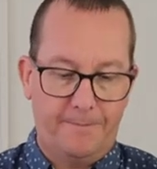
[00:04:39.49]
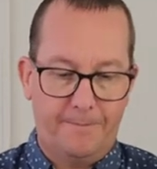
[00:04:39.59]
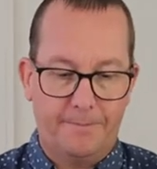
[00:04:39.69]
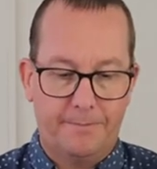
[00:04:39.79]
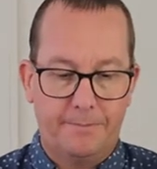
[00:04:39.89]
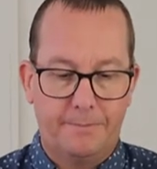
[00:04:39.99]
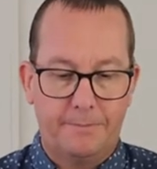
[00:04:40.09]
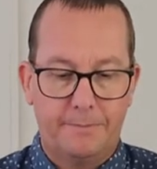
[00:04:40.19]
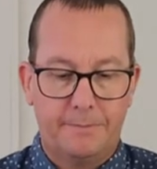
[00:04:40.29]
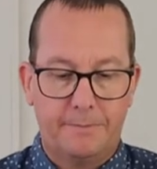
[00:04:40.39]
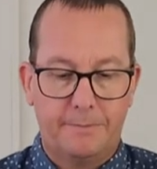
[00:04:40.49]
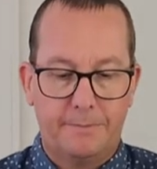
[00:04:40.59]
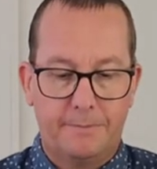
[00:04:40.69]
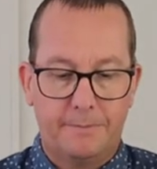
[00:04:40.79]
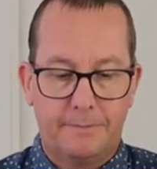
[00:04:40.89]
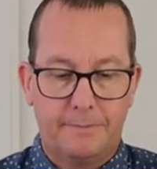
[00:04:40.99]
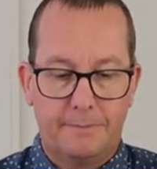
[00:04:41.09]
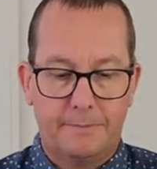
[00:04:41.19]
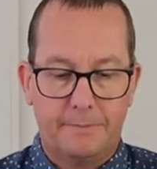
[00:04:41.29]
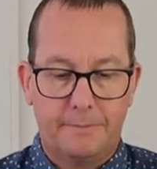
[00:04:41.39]

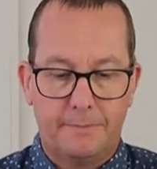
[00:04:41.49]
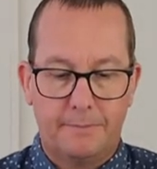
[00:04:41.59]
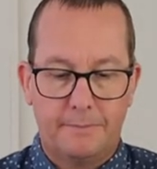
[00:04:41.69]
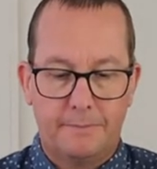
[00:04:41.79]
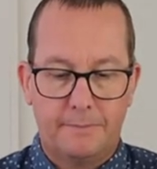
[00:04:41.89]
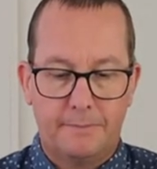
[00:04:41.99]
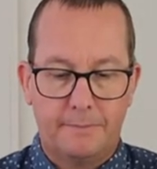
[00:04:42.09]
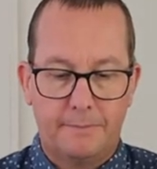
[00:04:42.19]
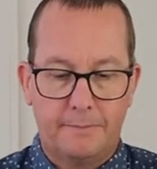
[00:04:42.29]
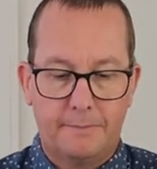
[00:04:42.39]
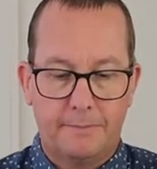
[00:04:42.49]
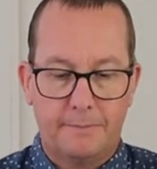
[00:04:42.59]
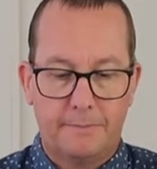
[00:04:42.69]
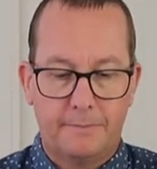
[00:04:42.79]
Nothing is said.